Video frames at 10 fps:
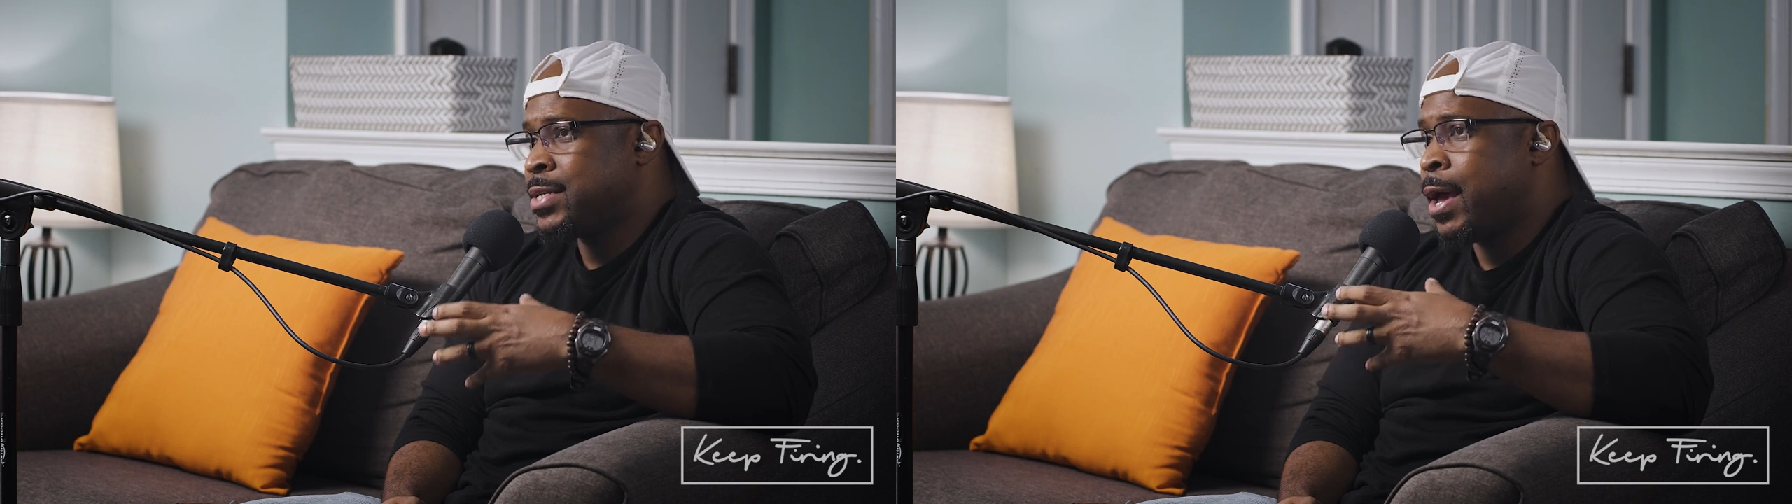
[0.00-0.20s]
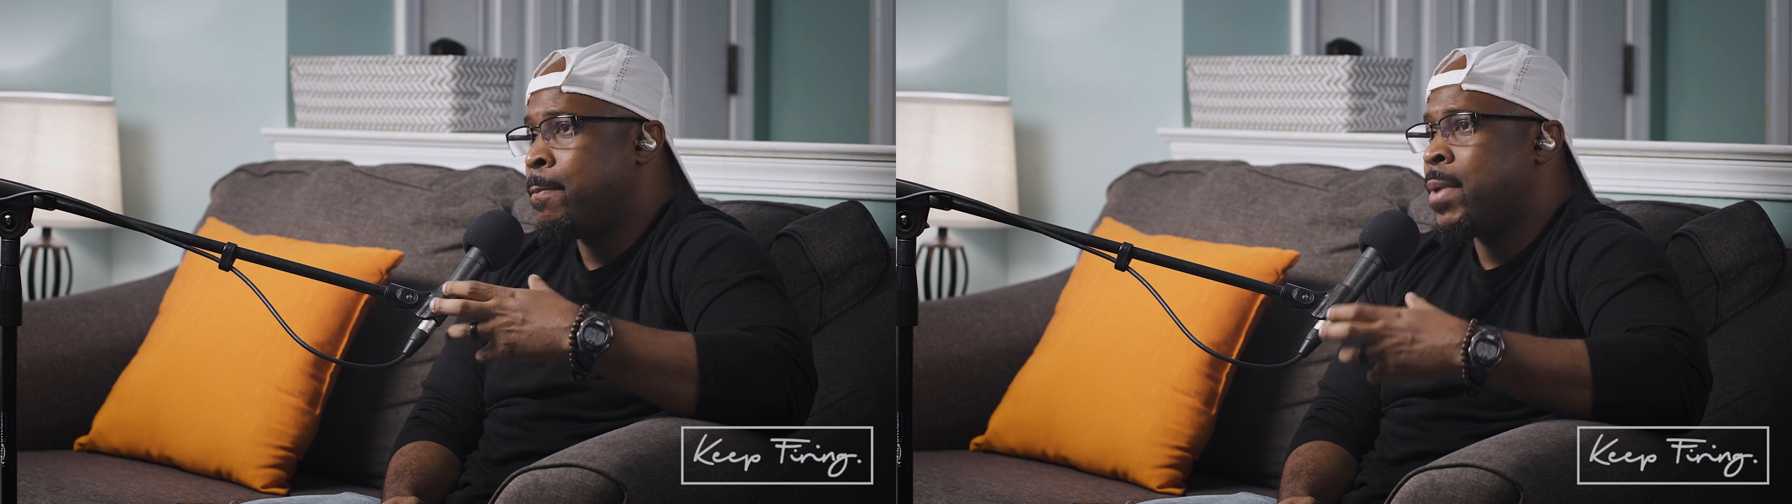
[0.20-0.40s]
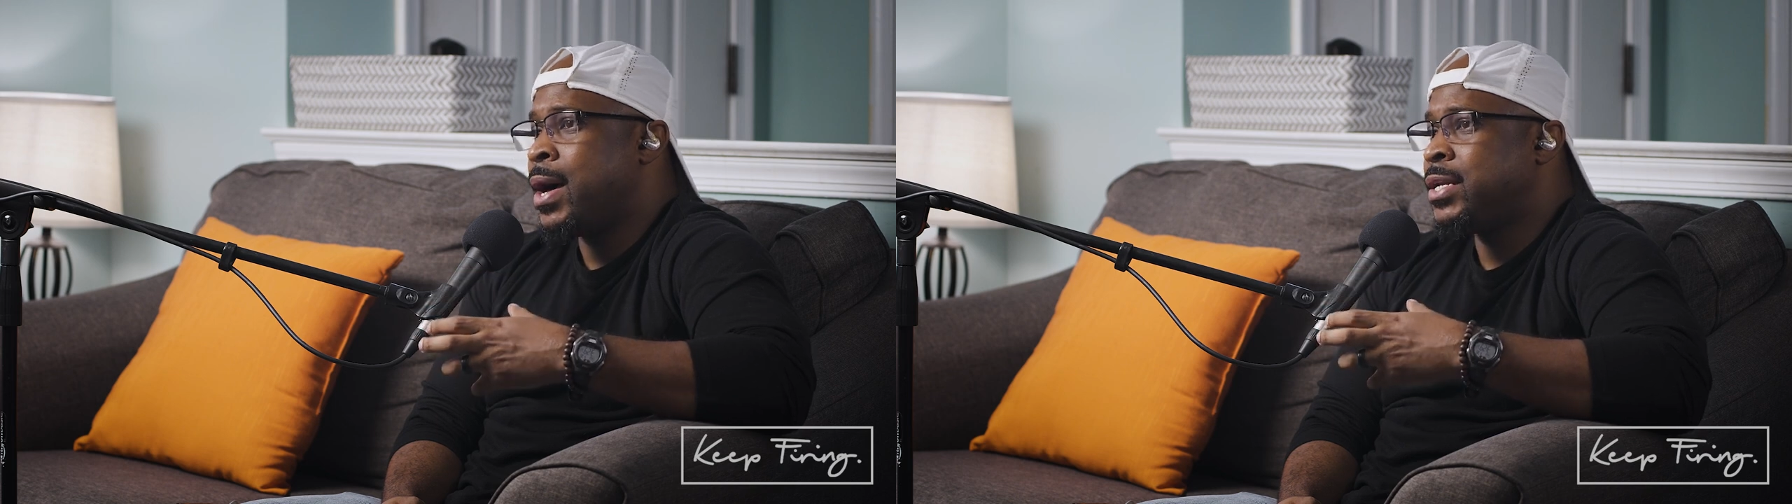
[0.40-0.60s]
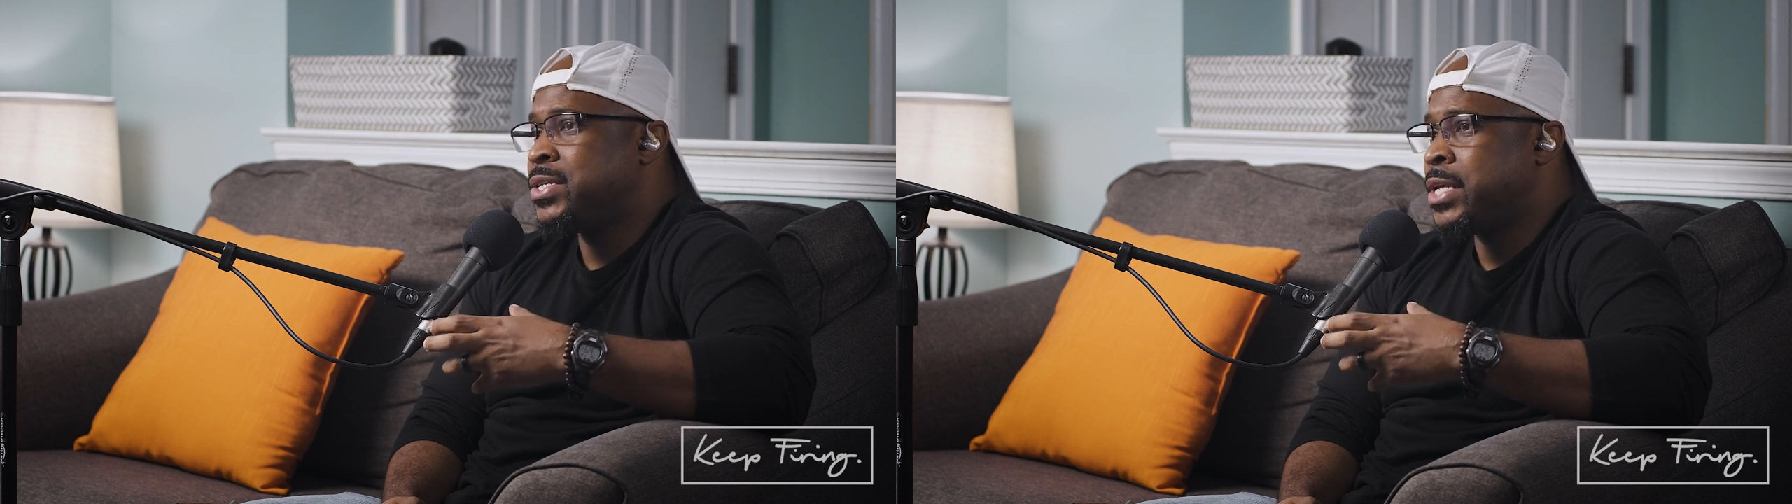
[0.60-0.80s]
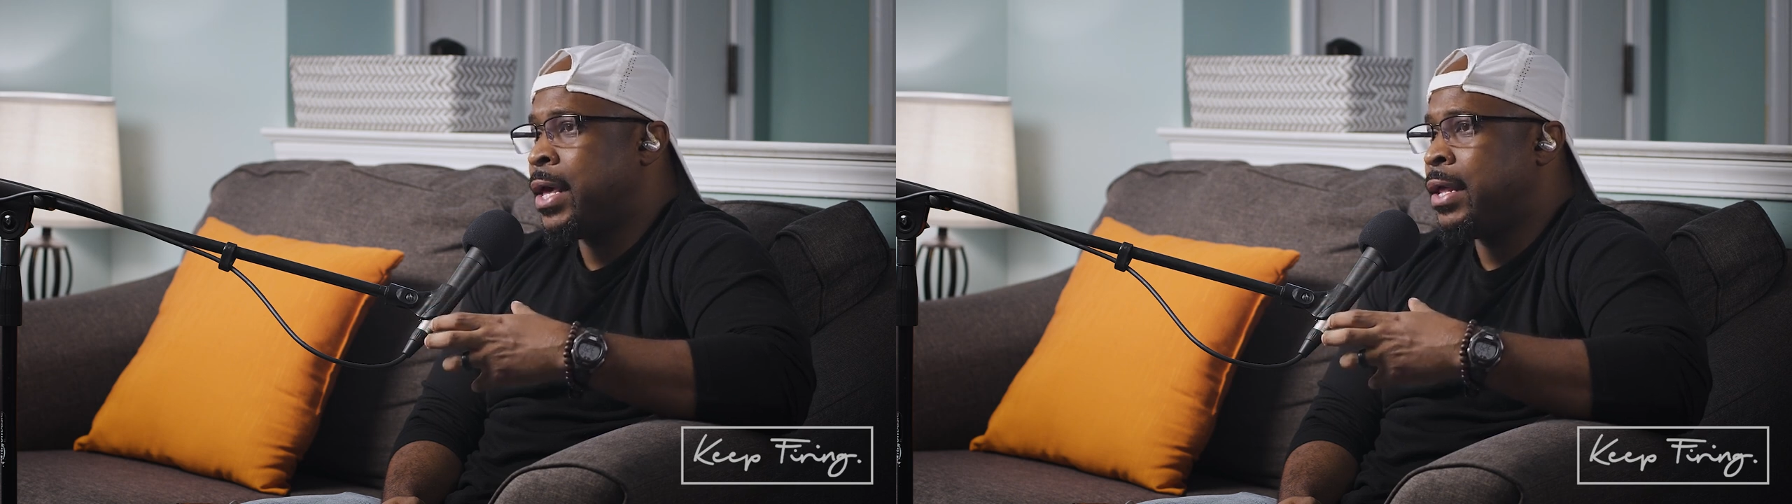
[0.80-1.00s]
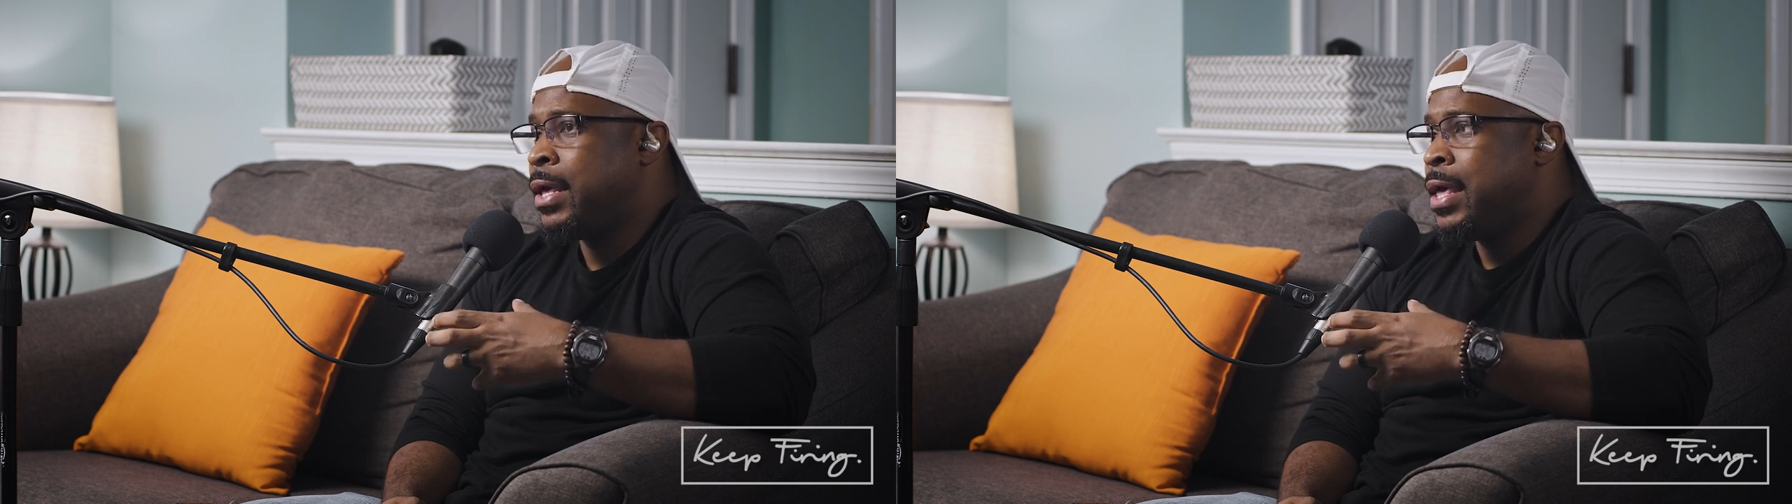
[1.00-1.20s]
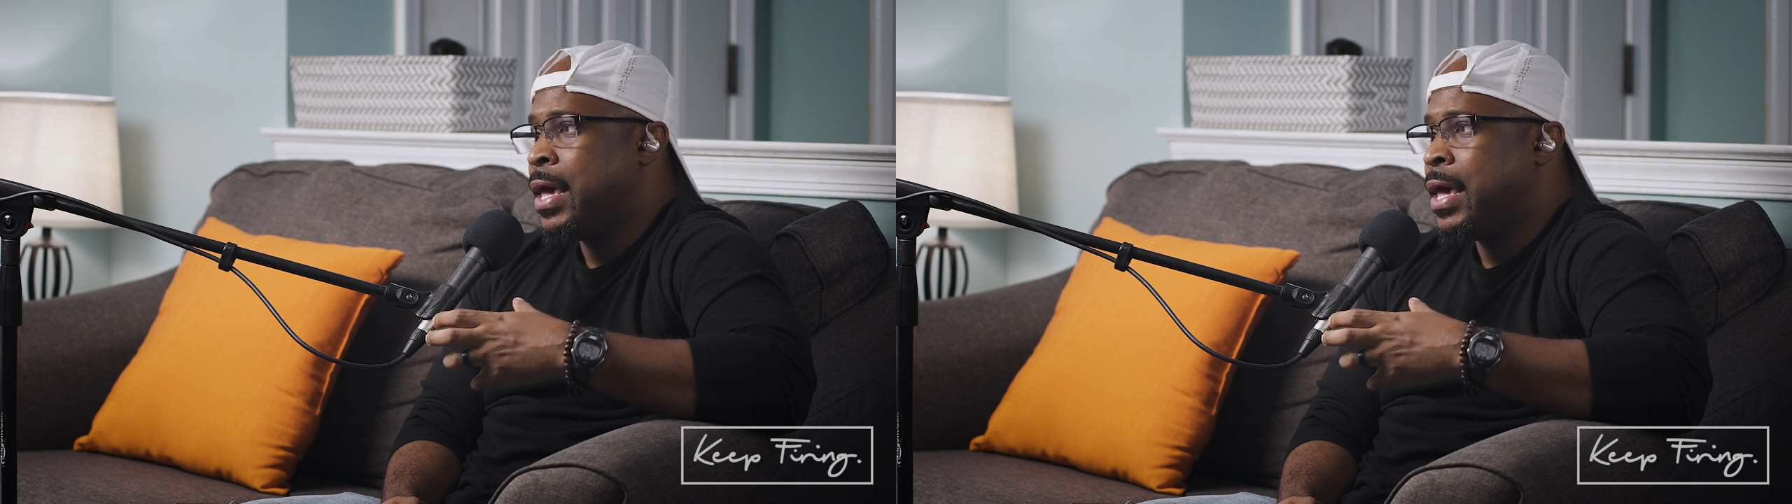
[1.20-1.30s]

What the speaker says: type mindset,